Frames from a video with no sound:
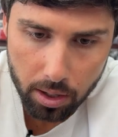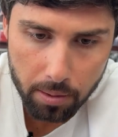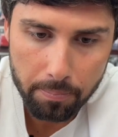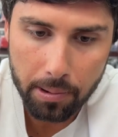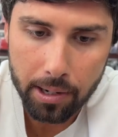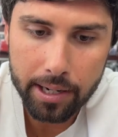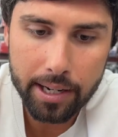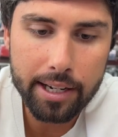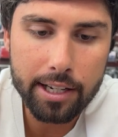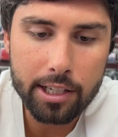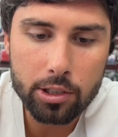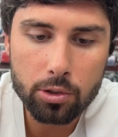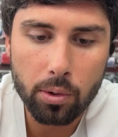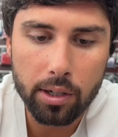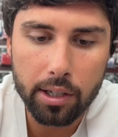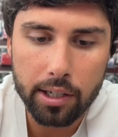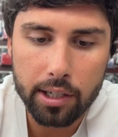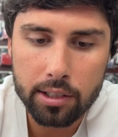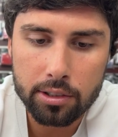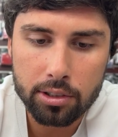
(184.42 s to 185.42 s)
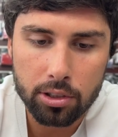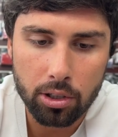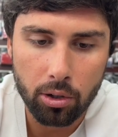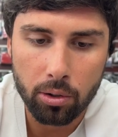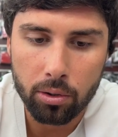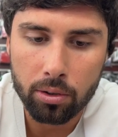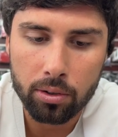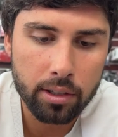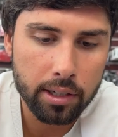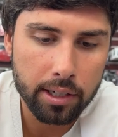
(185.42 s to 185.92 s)
But it is what it is.
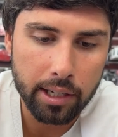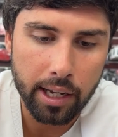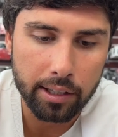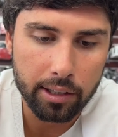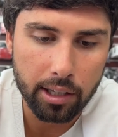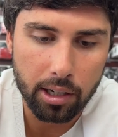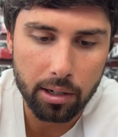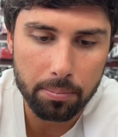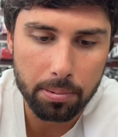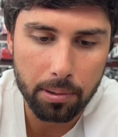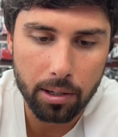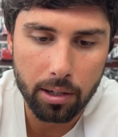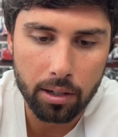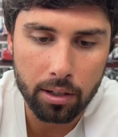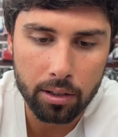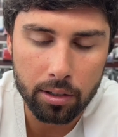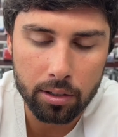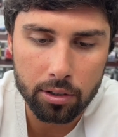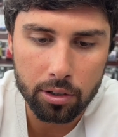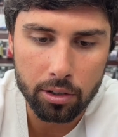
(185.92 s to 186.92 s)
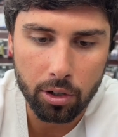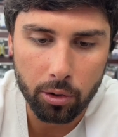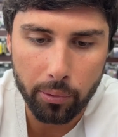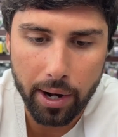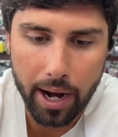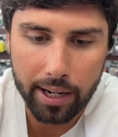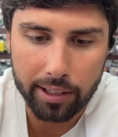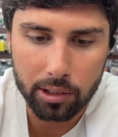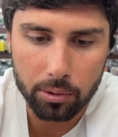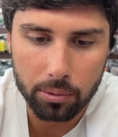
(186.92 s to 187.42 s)
So he ended up,
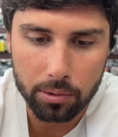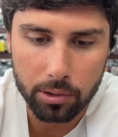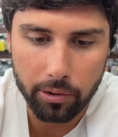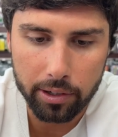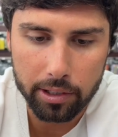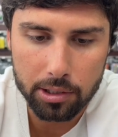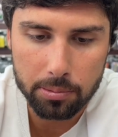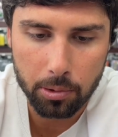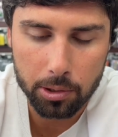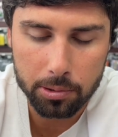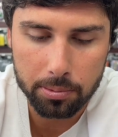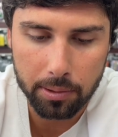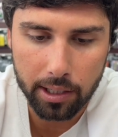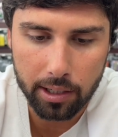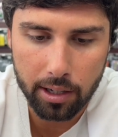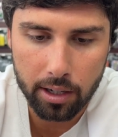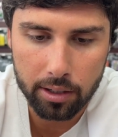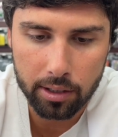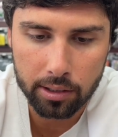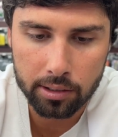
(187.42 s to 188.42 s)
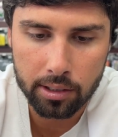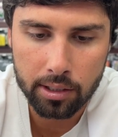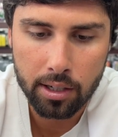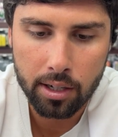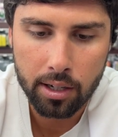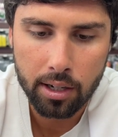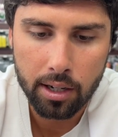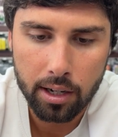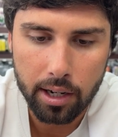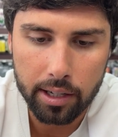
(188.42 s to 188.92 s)
reacting with great sportsmanlike conduct,
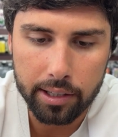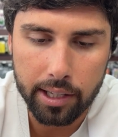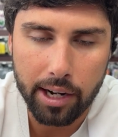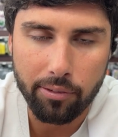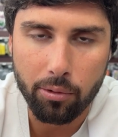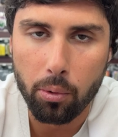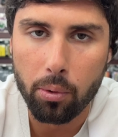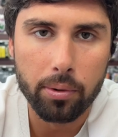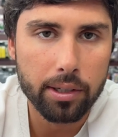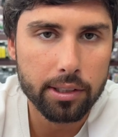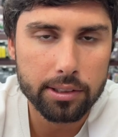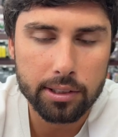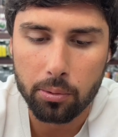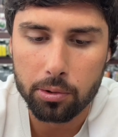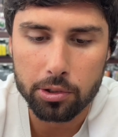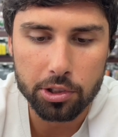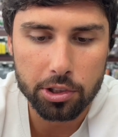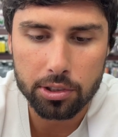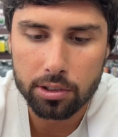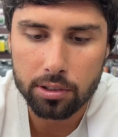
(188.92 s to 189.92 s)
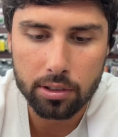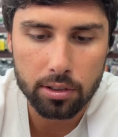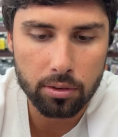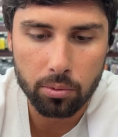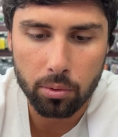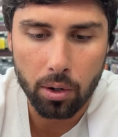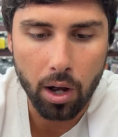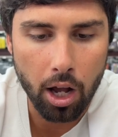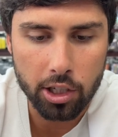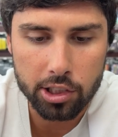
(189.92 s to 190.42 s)
and then everyone that said was just
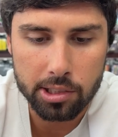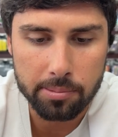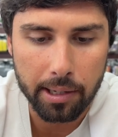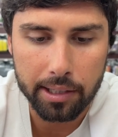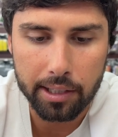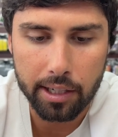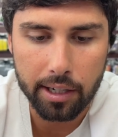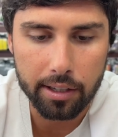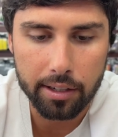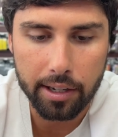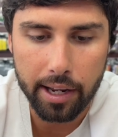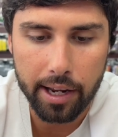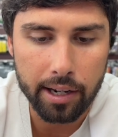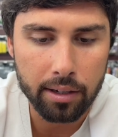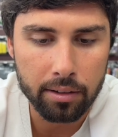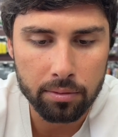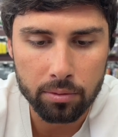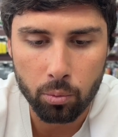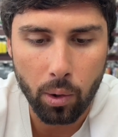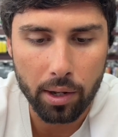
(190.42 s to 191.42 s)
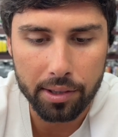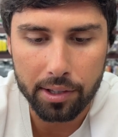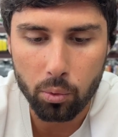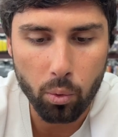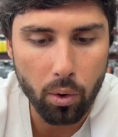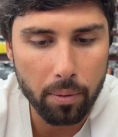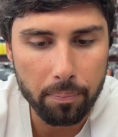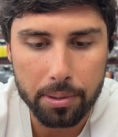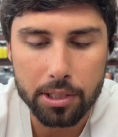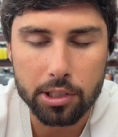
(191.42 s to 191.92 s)
awesome at the end of the day. Well, I
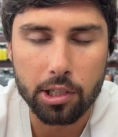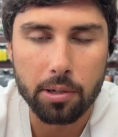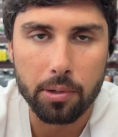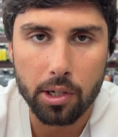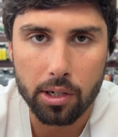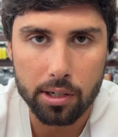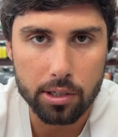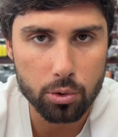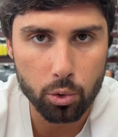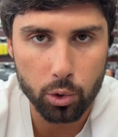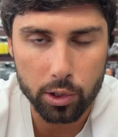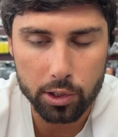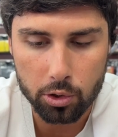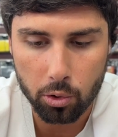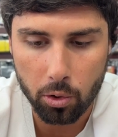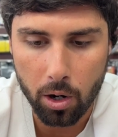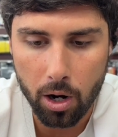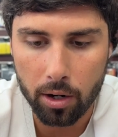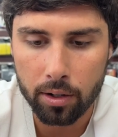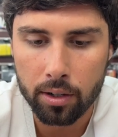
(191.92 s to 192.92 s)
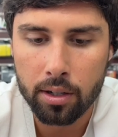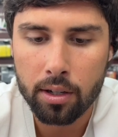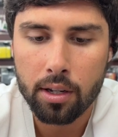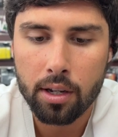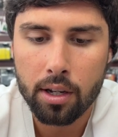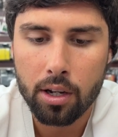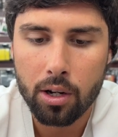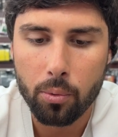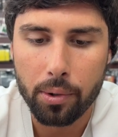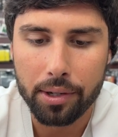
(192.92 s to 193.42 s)
think One Piece community is really strong
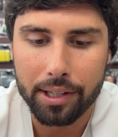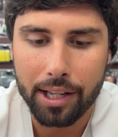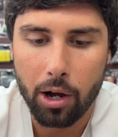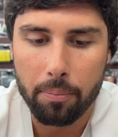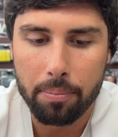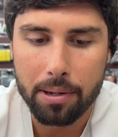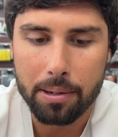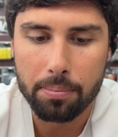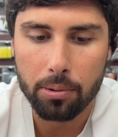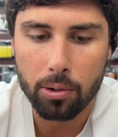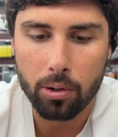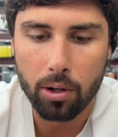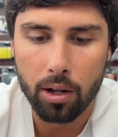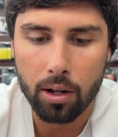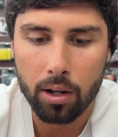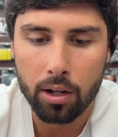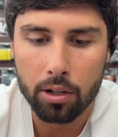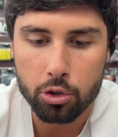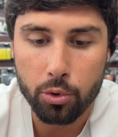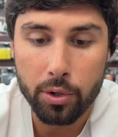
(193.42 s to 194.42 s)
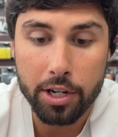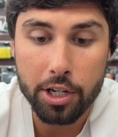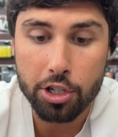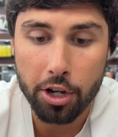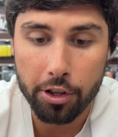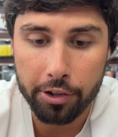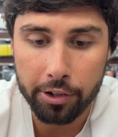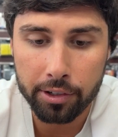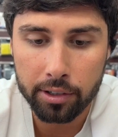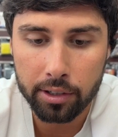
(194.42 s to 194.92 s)
with how people treat
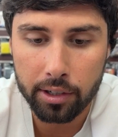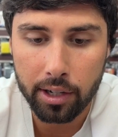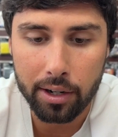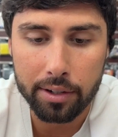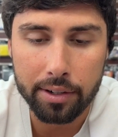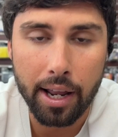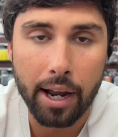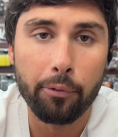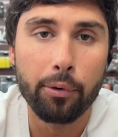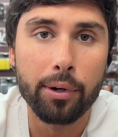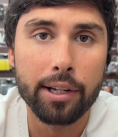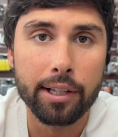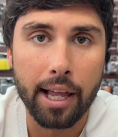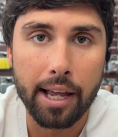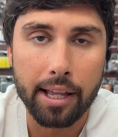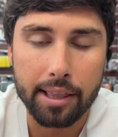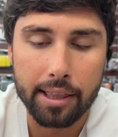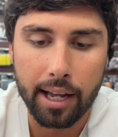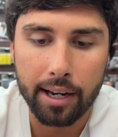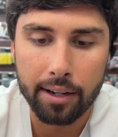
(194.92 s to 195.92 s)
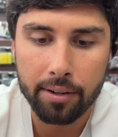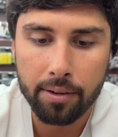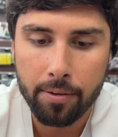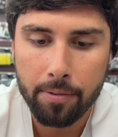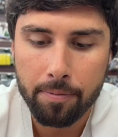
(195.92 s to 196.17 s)
each other, and I really like that.